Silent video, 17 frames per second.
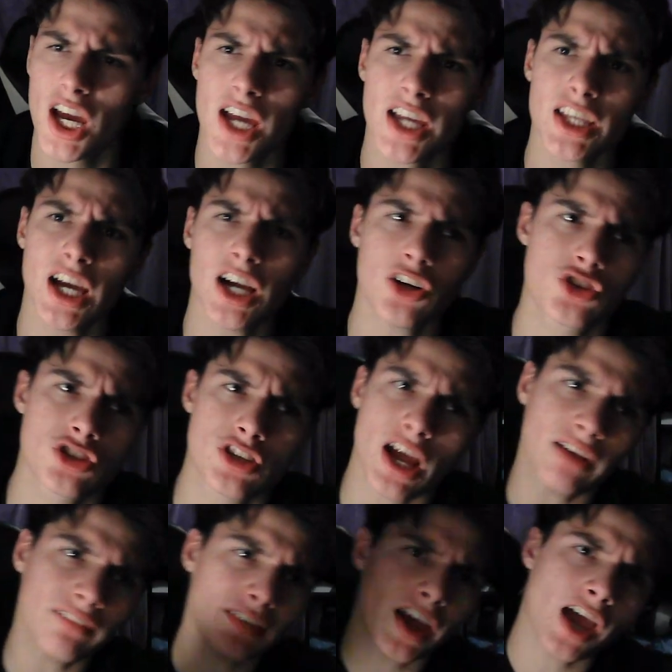Yeah, just
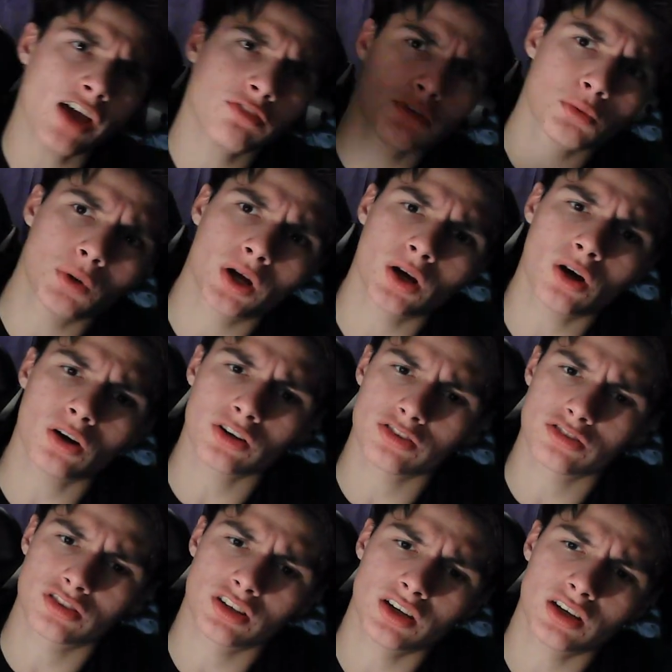have it everywhere,
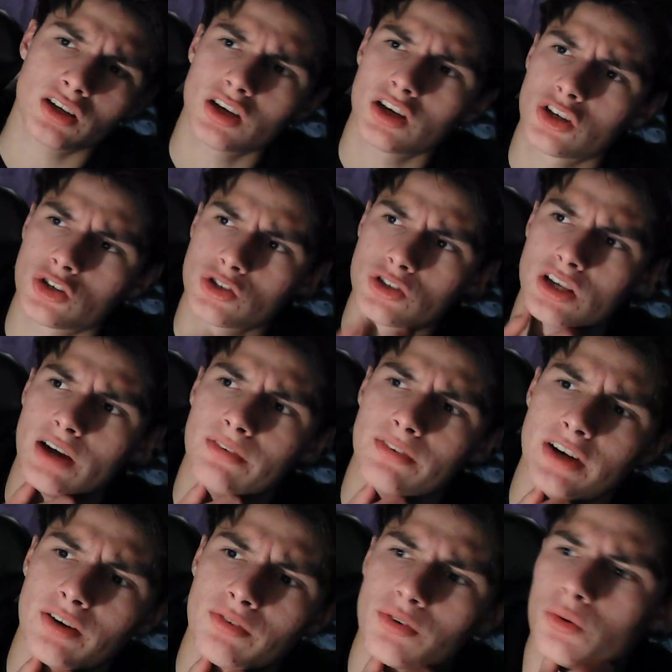honestly. Just have
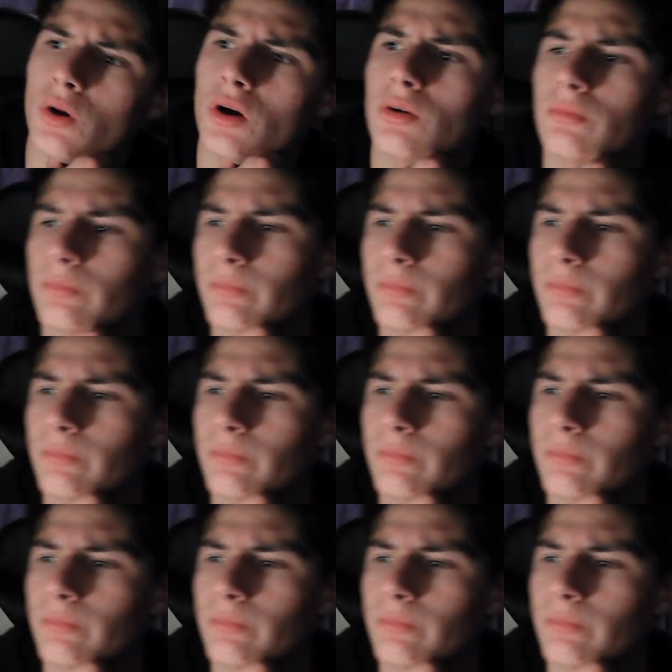it everywhere.